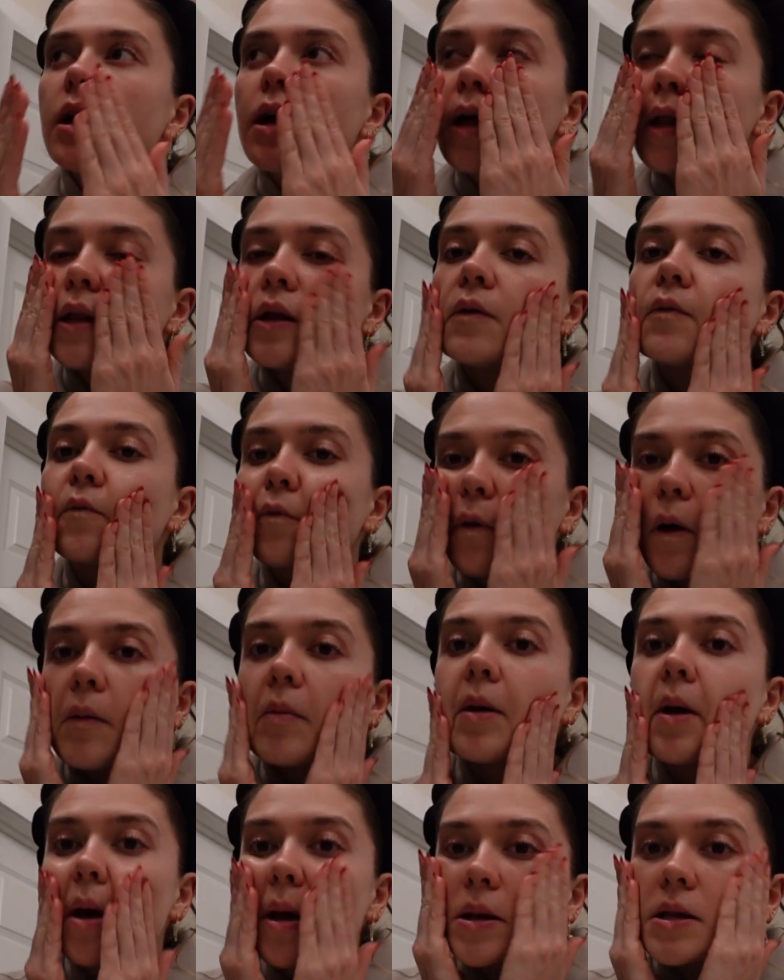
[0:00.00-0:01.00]
And then rub
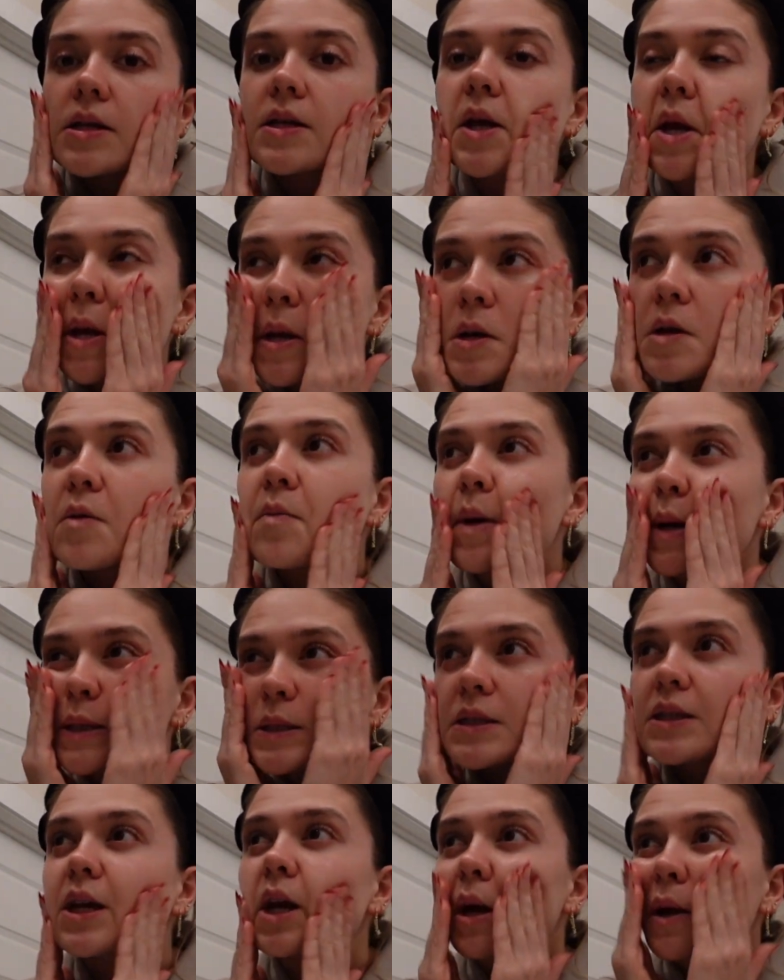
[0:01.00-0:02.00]
it into my
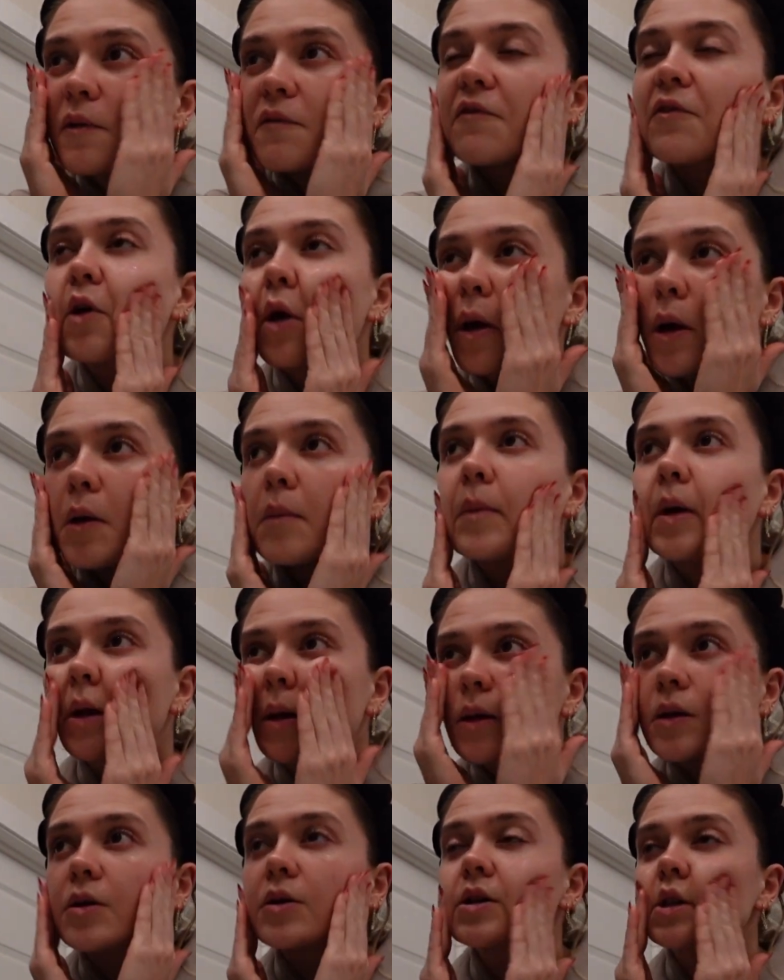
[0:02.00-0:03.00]
skin for like a
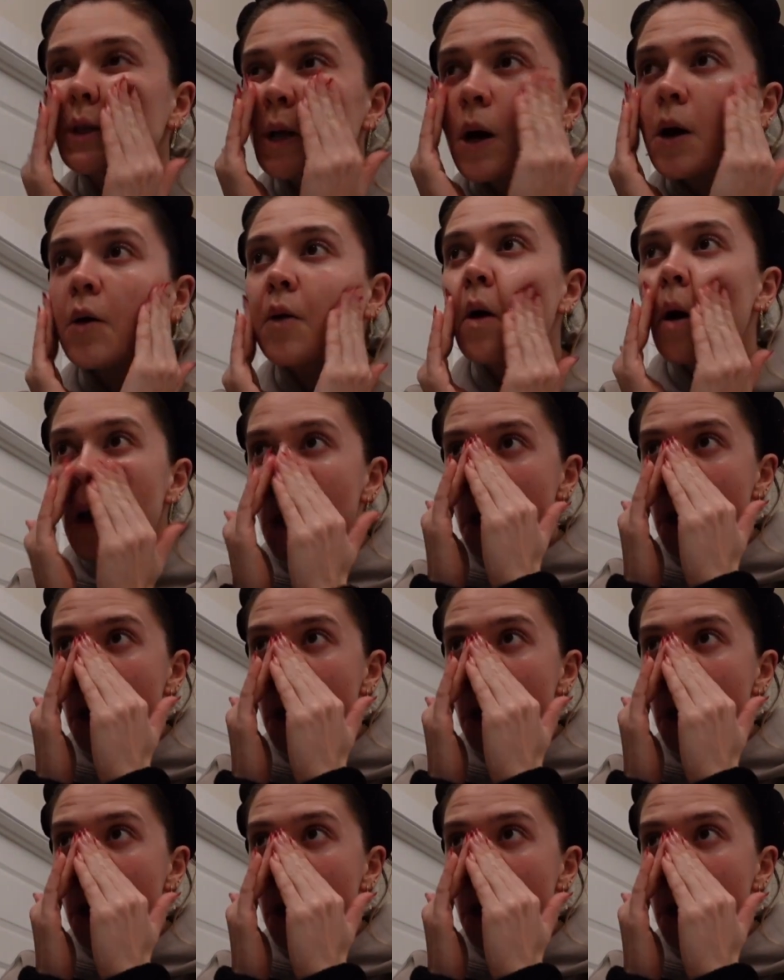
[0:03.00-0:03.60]
minute or so.